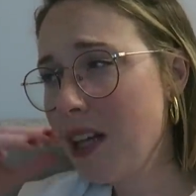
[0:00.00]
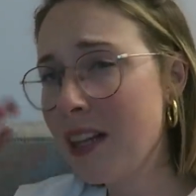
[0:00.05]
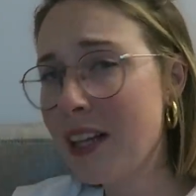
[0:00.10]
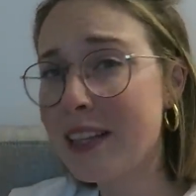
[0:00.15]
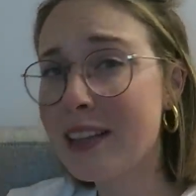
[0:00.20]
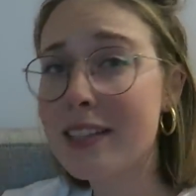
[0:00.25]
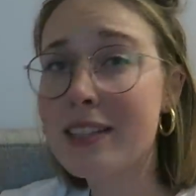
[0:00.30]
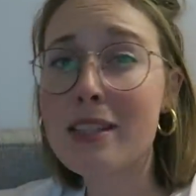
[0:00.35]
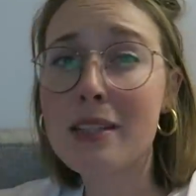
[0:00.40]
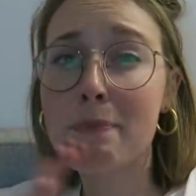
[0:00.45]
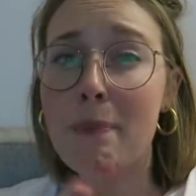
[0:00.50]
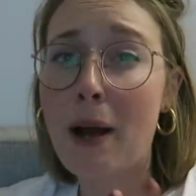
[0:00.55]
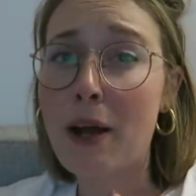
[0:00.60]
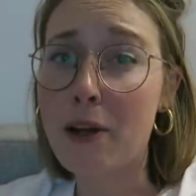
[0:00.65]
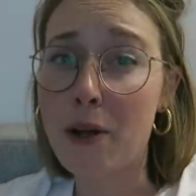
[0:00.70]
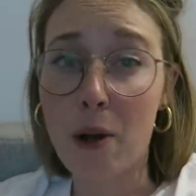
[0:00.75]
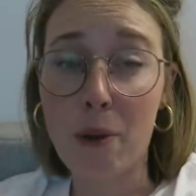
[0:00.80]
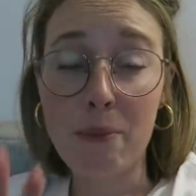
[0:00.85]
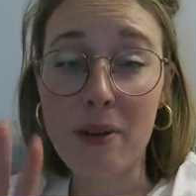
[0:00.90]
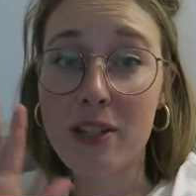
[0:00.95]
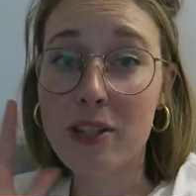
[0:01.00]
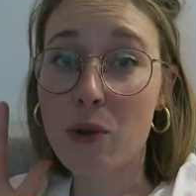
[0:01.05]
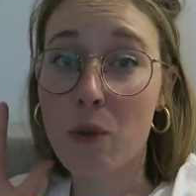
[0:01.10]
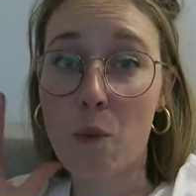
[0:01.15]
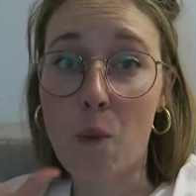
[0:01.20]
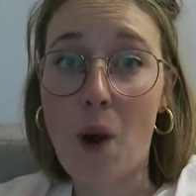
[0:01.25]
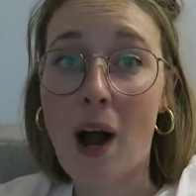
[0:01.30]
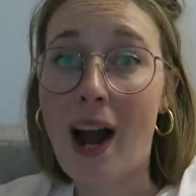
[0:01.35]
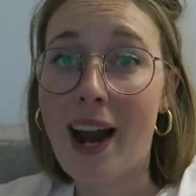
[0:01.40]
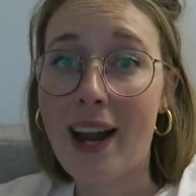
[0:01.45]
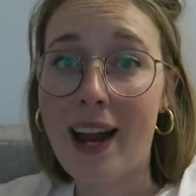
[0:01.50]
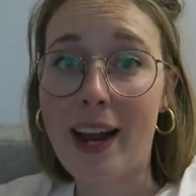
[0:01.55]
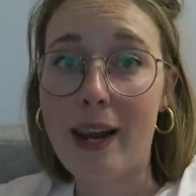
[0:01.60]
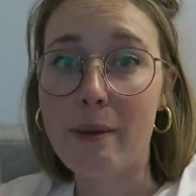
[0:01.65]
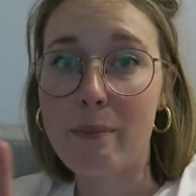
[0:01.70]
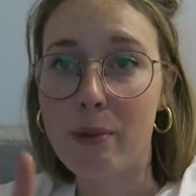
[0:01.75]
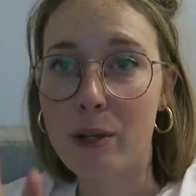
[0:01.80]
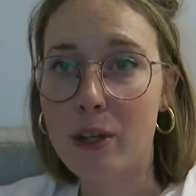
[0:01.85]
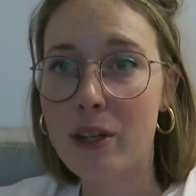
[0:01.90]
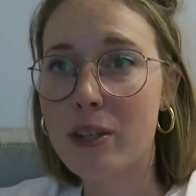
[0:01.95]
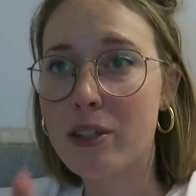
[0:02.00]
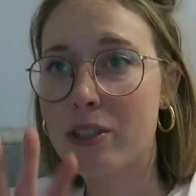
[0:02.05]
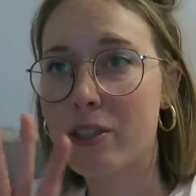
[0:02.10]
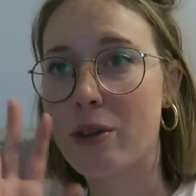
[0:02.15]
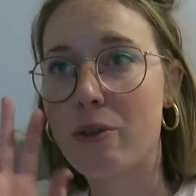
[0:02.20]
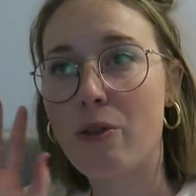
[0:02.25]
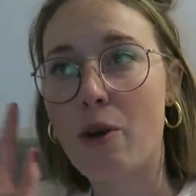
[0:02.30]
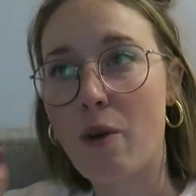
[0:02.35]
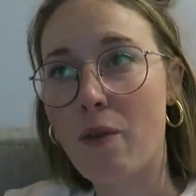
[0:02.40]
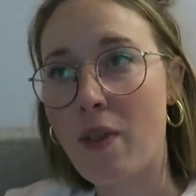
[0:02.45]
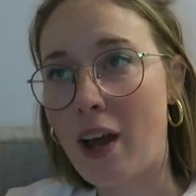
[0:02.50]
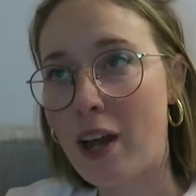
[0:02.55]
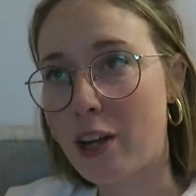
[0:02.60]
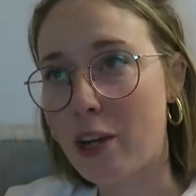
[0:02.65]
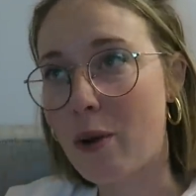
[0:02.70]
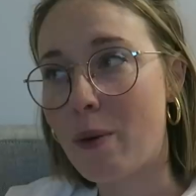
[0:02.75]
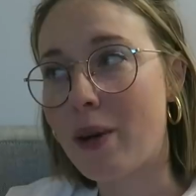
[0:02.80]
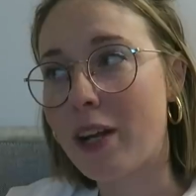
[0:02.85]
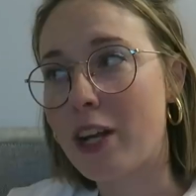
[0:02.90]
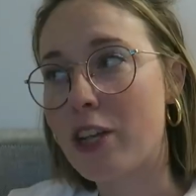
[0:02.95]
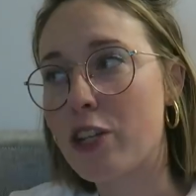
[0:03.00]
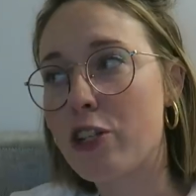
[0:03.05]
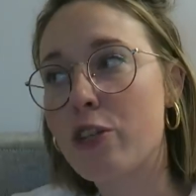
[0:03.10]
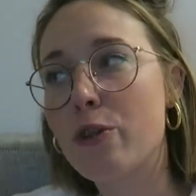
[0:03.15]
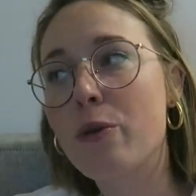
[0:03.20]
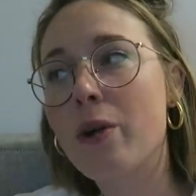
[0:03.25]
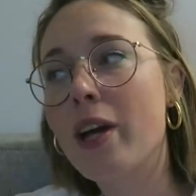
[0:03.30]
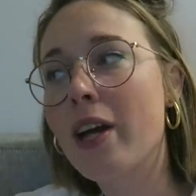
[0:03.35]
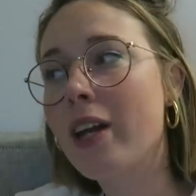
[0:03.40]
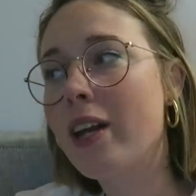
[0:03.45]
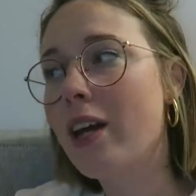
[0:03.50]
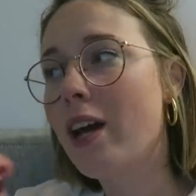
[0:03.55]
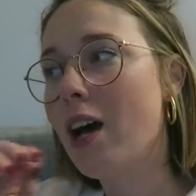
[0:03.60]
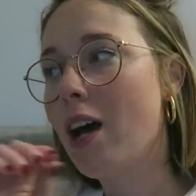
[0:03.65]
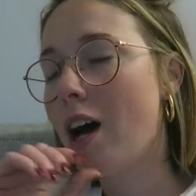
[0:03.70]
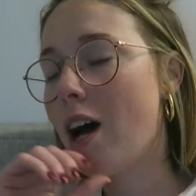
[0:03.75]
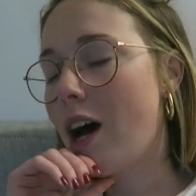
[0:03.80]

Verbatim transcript: like this is by no means a YA book, so know that going into it.